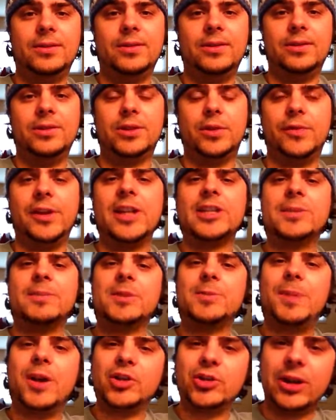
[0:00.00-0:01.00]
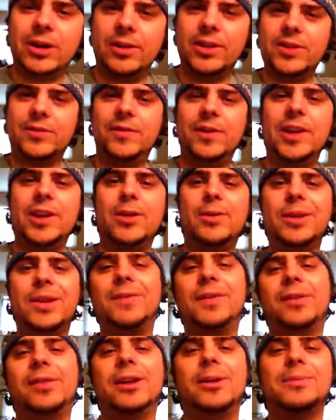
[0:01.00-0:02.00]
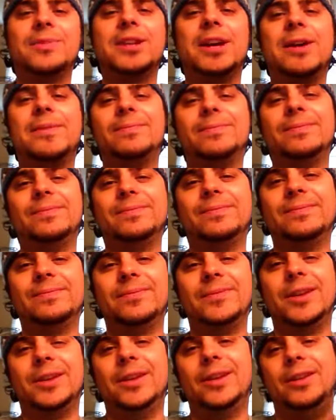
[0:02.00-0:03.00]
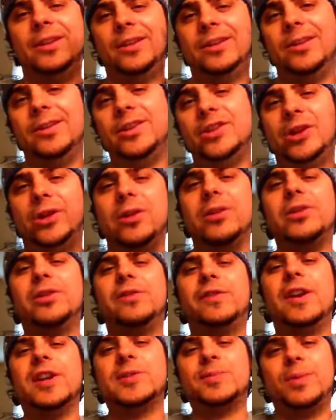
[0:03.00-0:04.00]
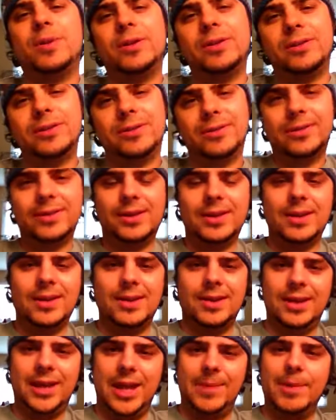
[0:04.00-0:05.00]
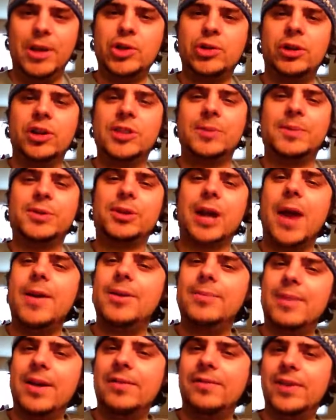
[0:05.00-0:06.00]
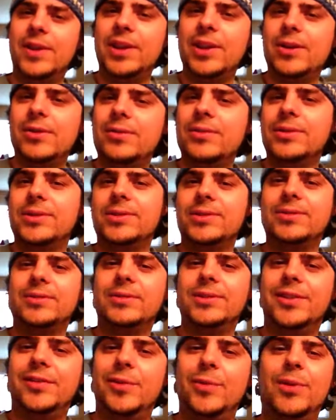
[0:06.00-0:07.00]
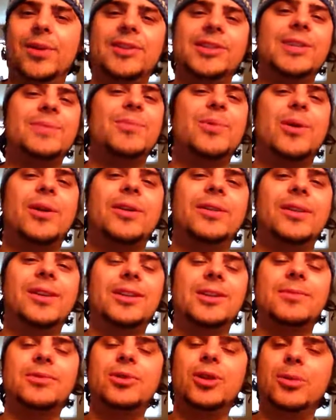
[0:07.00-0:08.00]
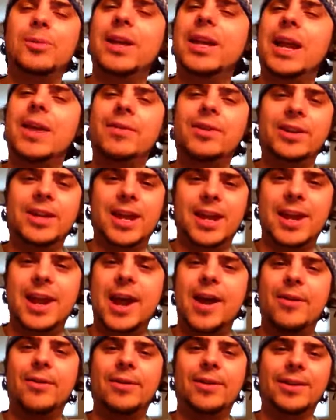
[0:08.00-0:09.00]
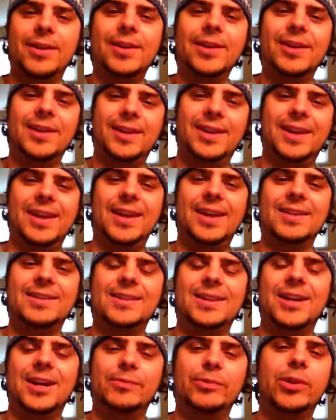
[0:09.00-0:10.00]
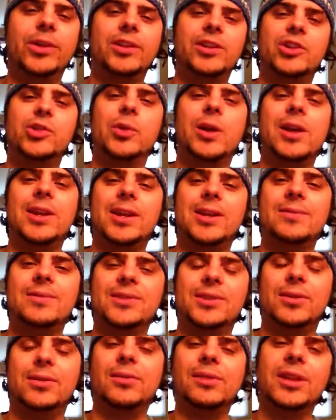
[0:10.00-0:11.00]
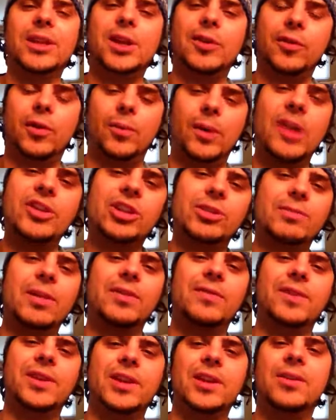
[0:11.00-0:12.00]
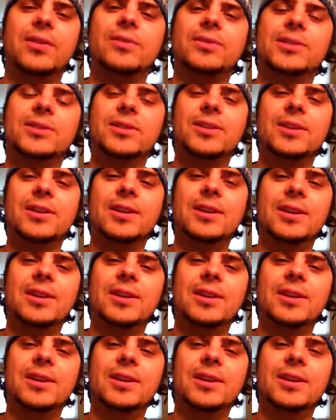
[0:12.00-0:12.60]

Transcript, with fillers: So if you got something special out of this video, give it a thumbs up, share it on your Facebook, and make sure to subscribe to my videos if you want to see more, because I'm doing them like every day now, and uh, I'm really enjoying it. So thank you for watching my videos.